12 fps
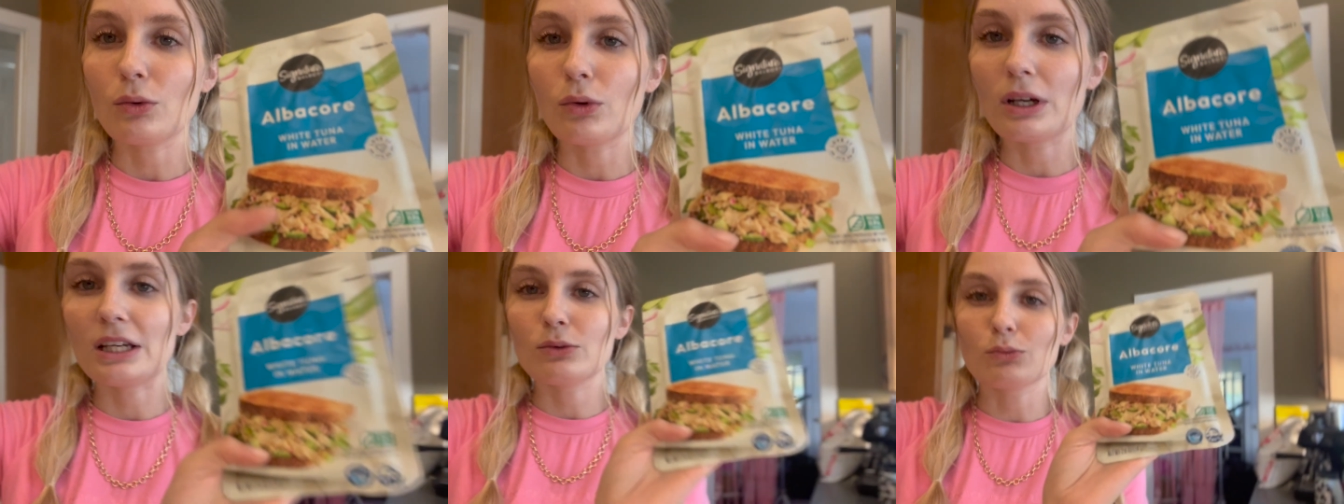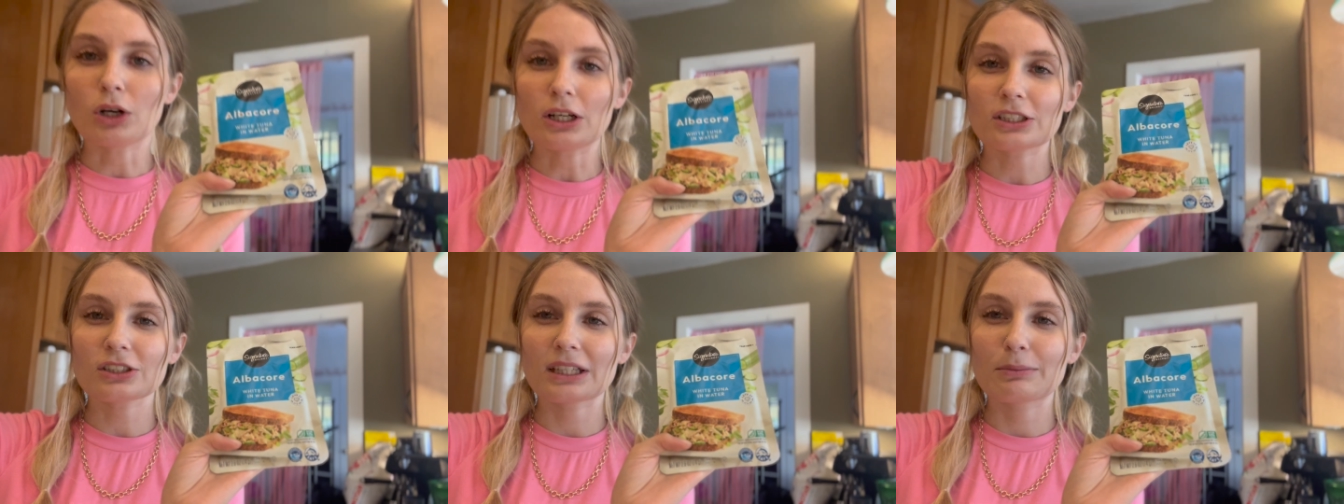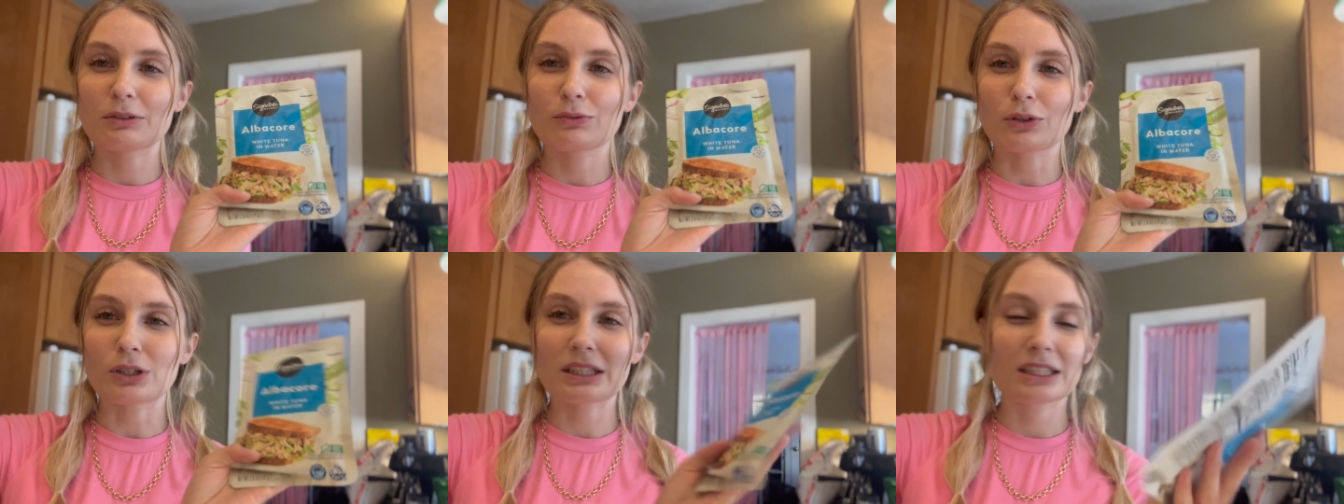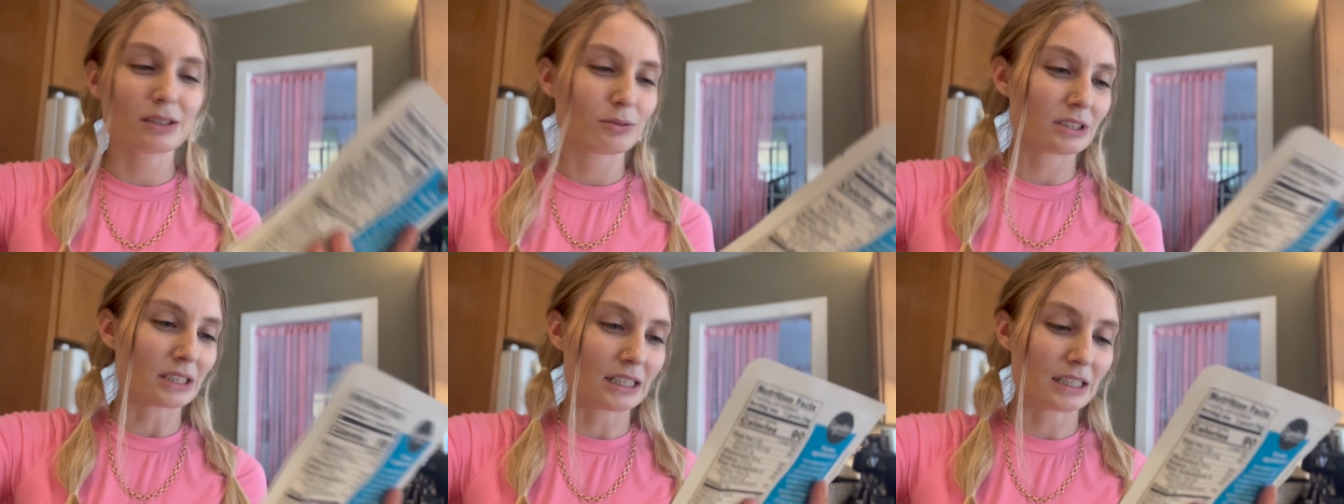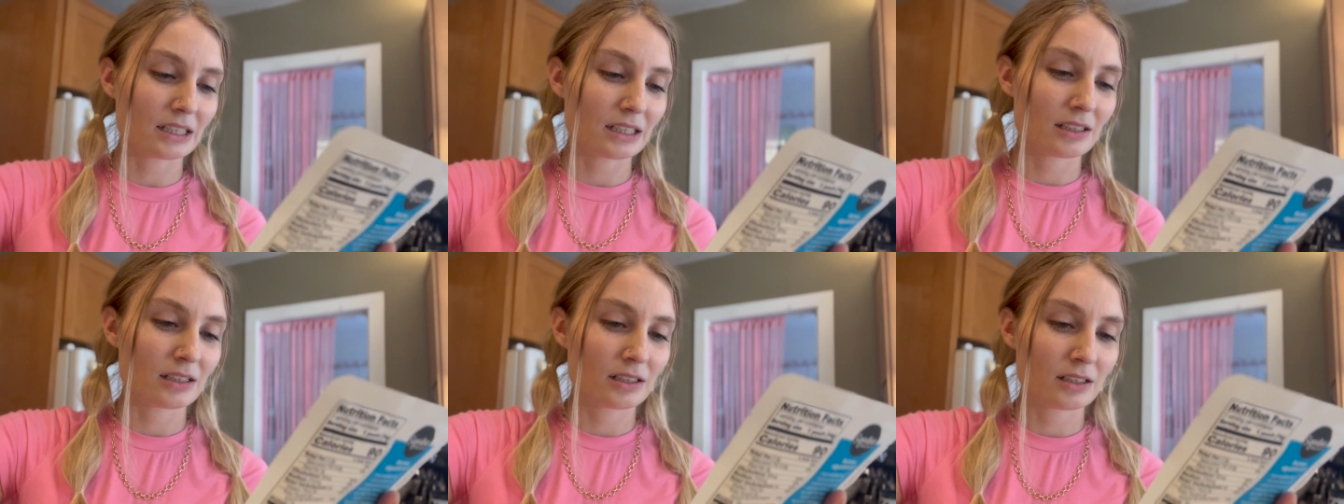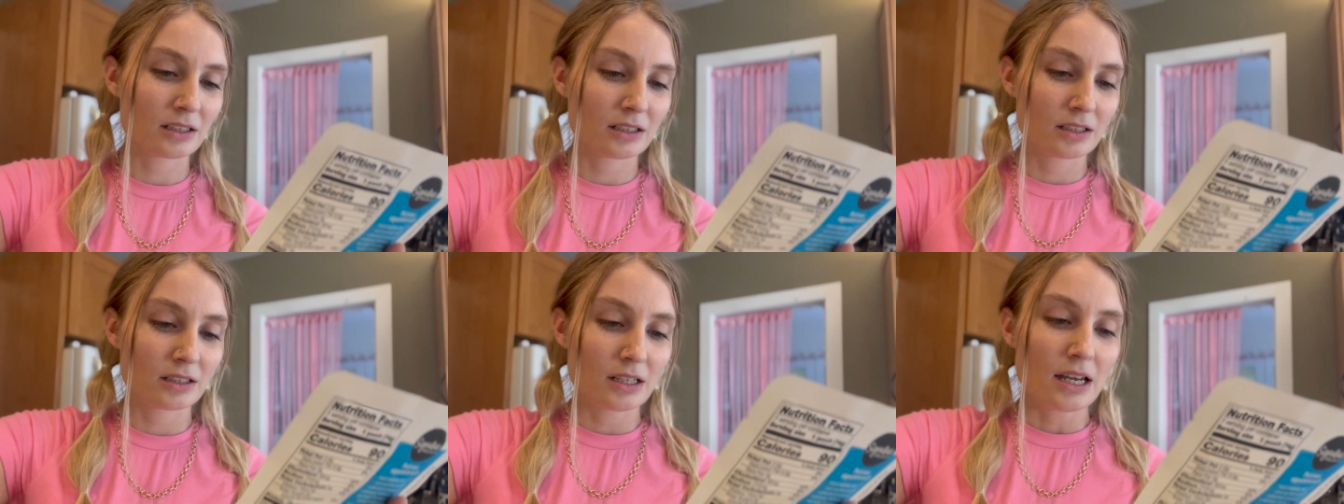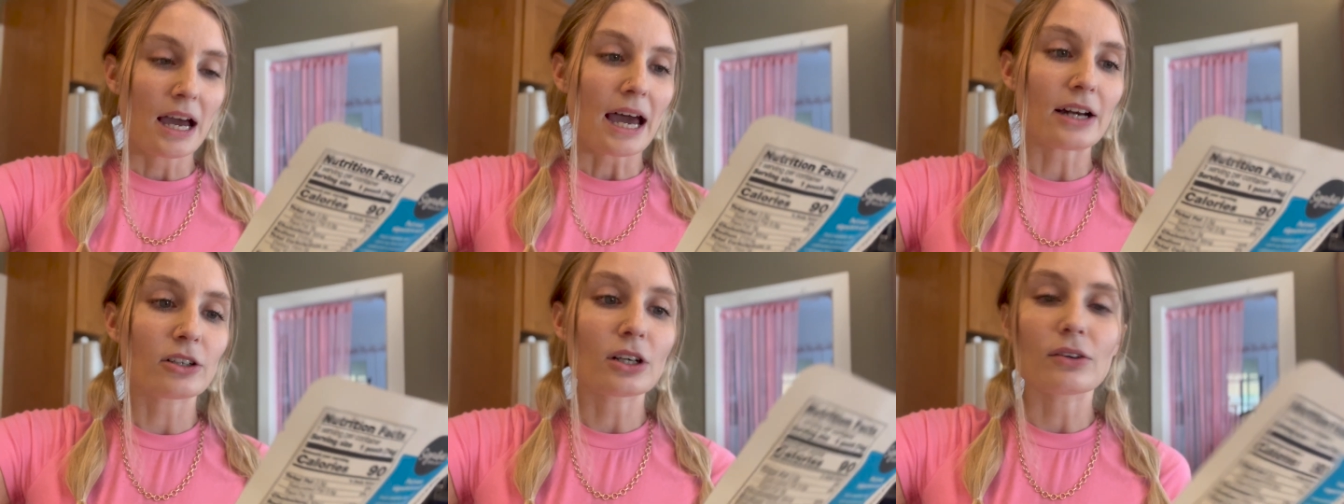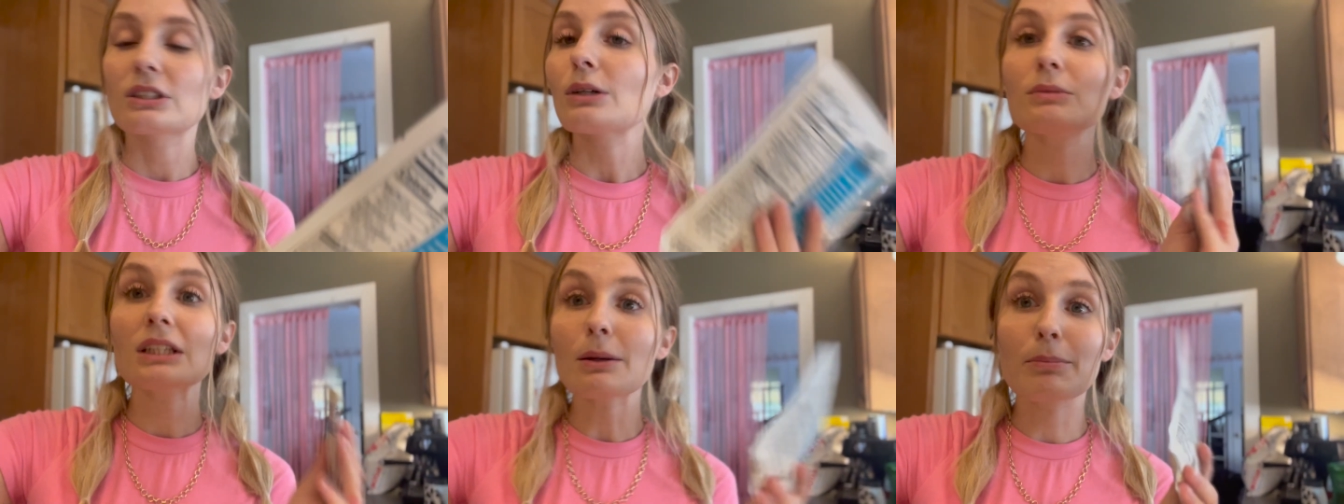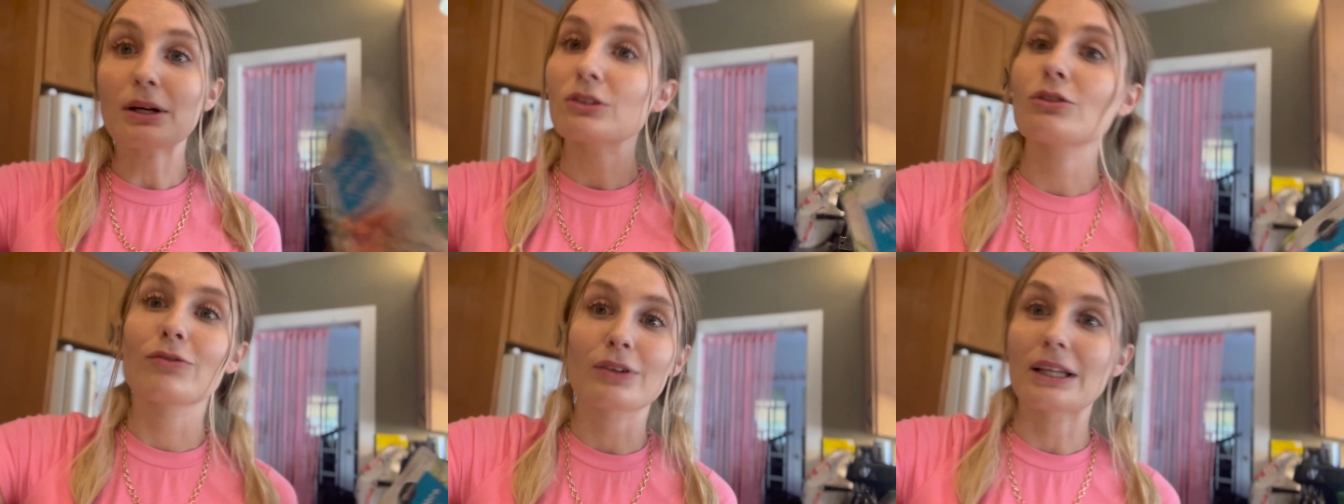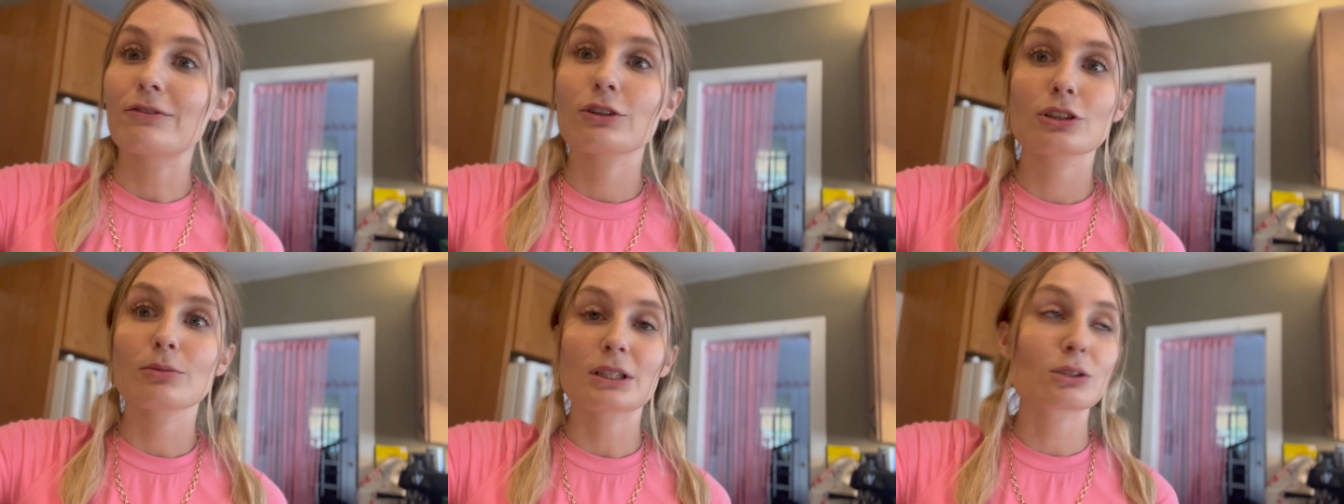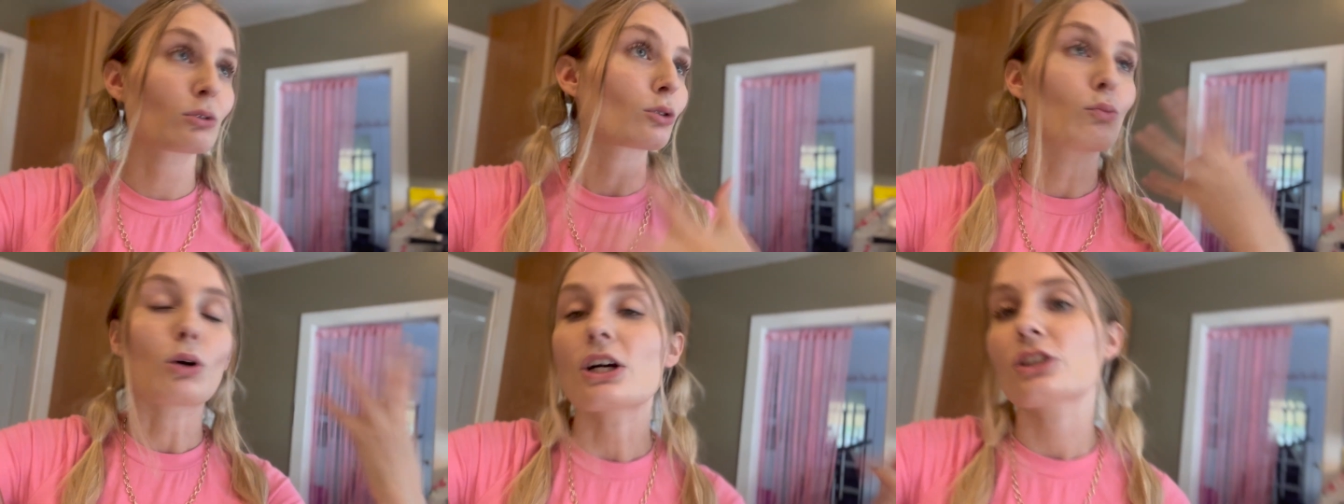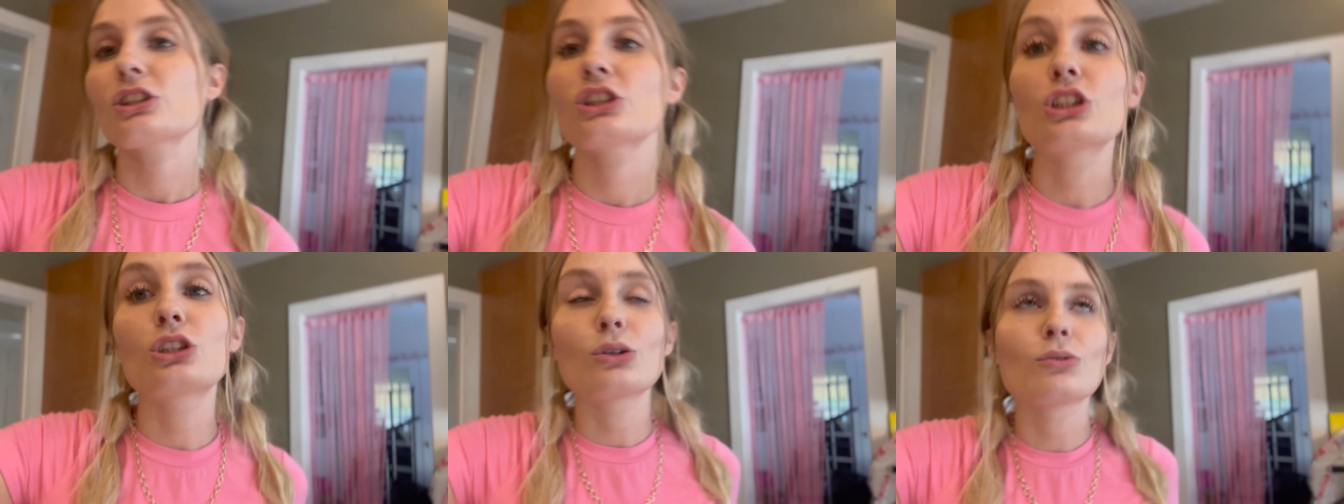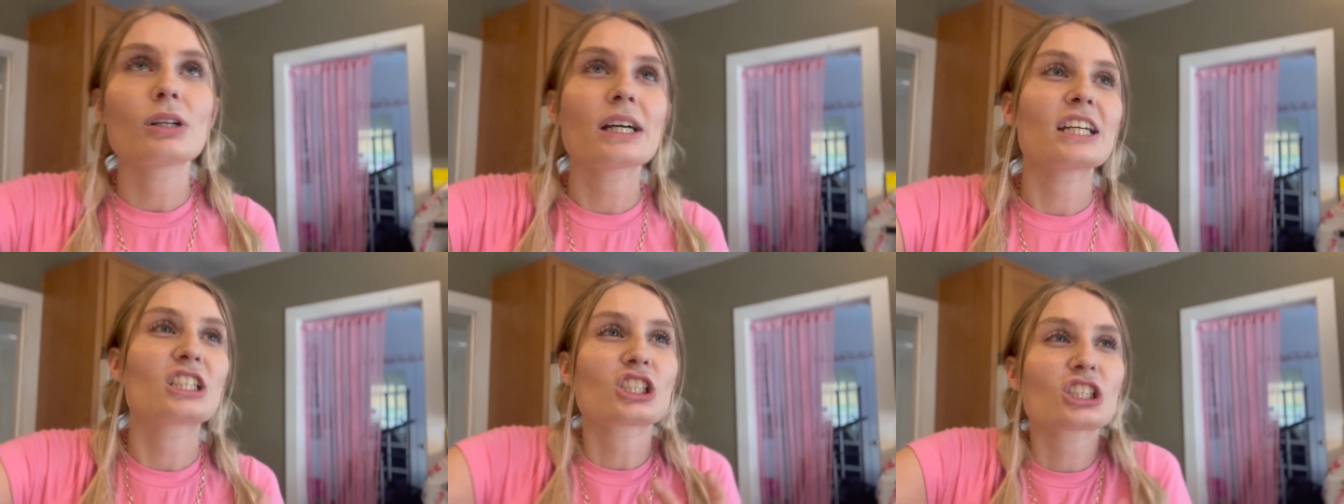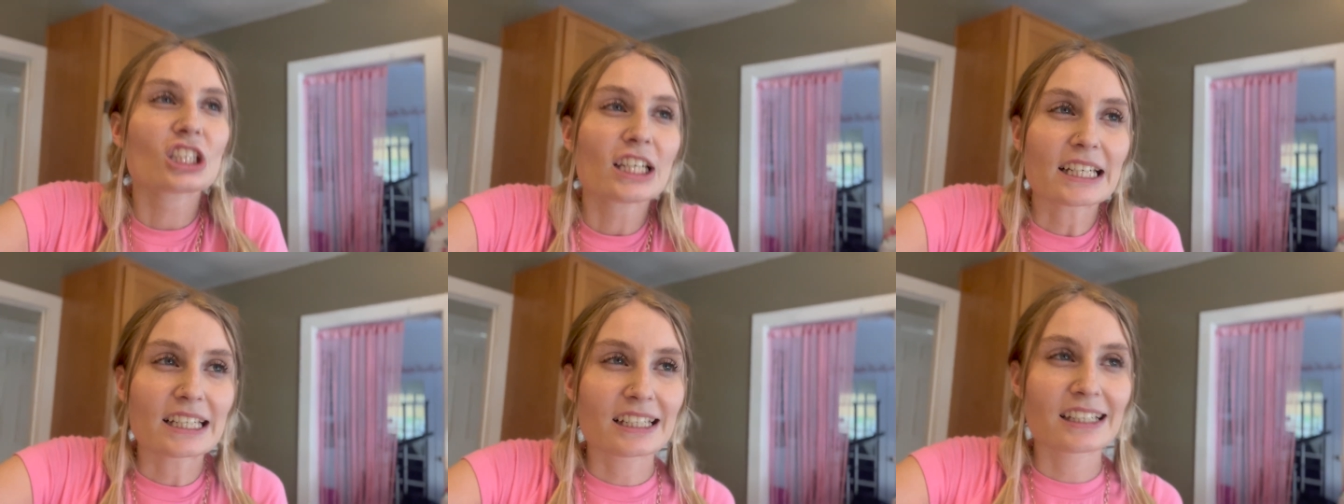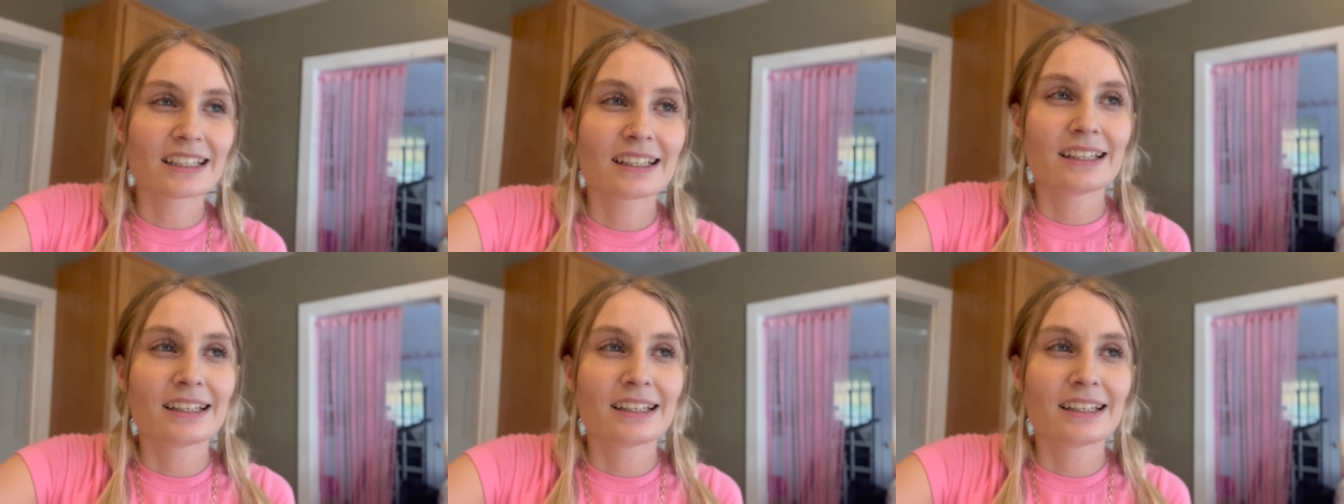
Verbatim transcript: in water, like before I think it was like, I don't know, something about the flavor that mixed with the water and the tuna, it just like,